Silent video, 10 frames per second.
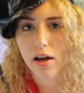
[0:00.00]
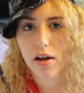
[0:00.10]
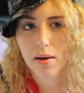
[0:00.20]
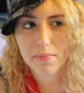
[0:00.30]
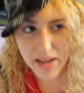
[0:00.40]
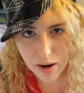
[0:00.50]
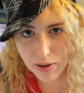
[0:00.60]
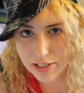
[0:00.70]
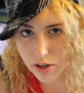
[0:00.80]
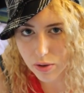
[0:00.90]

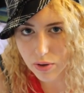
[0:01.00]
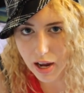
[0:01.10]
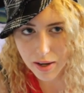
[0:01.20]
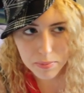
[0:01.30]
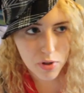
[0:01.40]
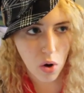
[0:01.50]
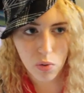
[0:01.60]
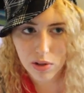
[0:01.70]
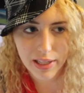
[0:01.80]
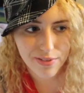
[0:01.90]
Now I don't. I'm
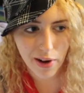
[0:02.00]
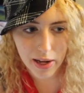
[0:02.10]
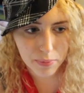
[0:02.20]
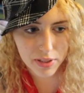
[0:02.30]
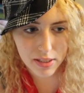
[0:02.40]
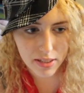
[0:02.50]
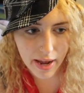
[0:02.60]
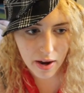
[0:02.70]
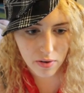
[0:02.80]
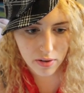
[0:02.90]
totally fine with it
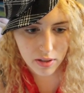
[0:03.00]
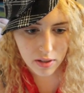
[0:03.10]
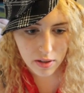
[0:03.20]
now.